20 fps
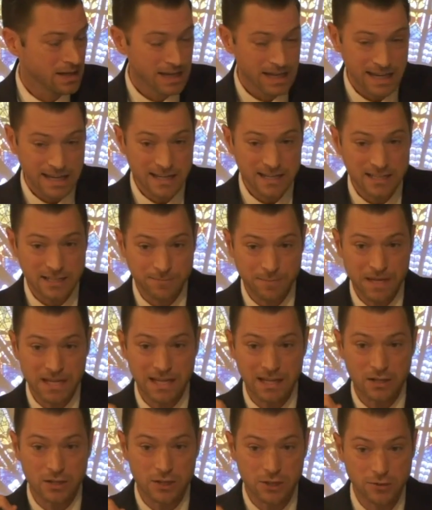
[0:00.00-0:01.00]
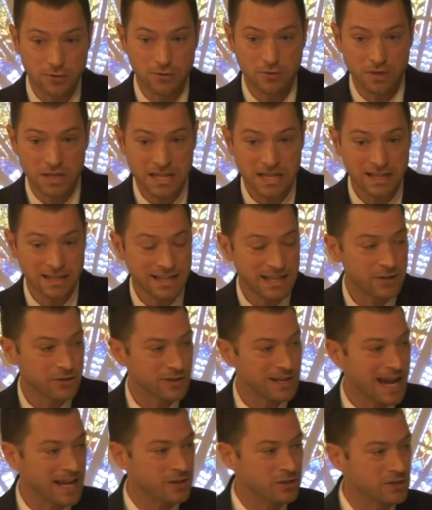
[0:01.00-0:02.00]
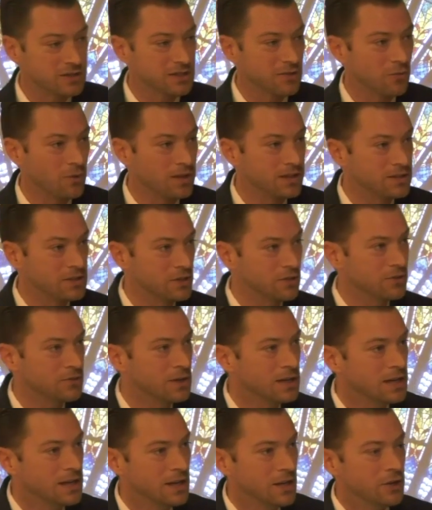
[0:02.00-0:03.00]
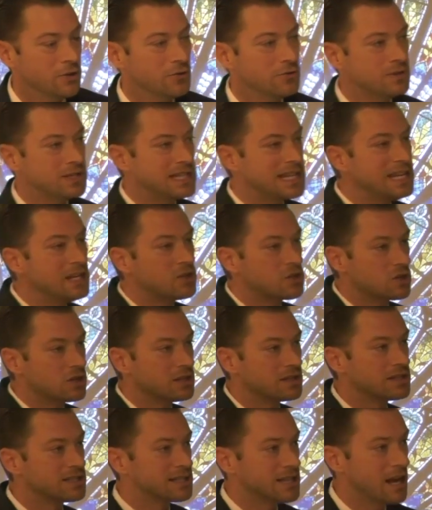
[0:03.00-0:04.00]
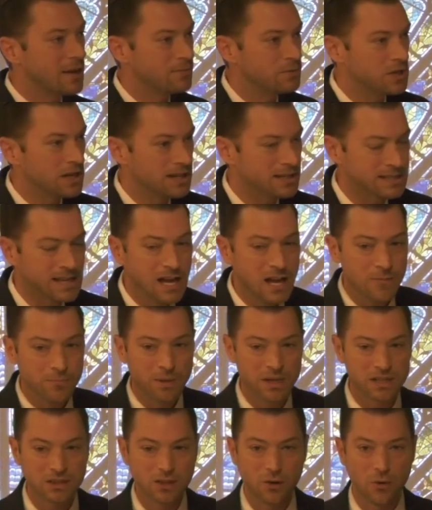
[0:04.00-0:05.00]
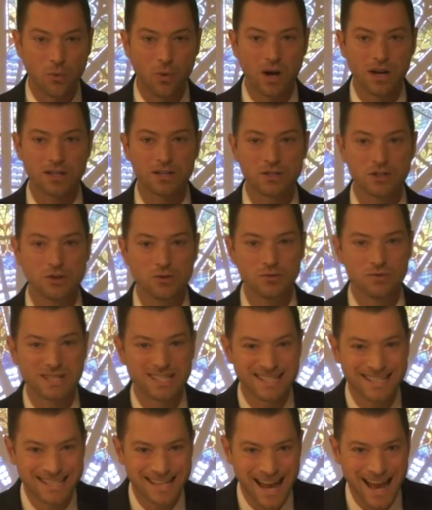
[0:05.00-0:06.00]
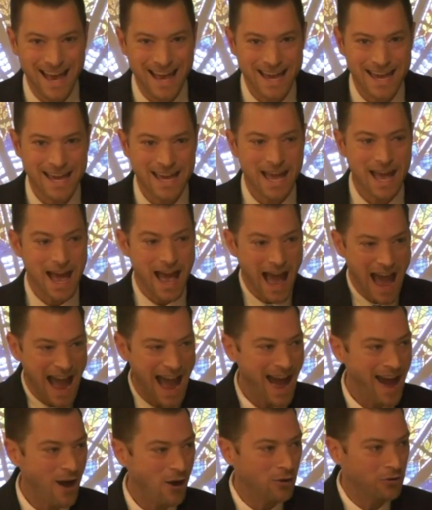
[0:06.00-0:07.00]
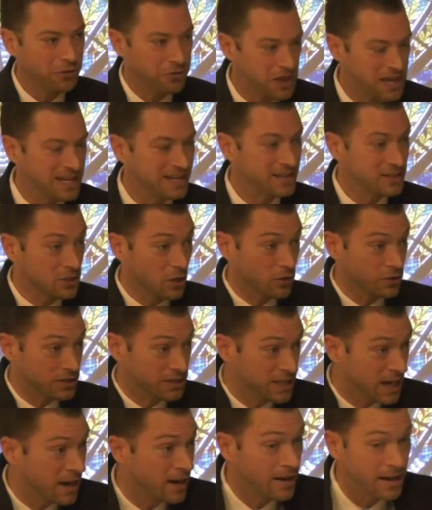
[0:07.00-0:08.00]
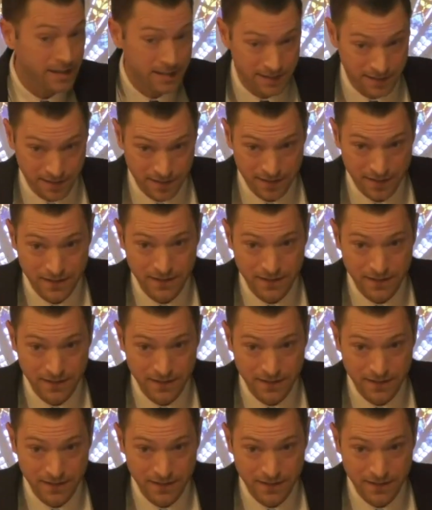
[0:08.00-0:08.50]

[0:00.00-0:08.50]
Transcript: He is speaking to the leader, not just the ones who, who teach the subjects, but the ones who say how things are done.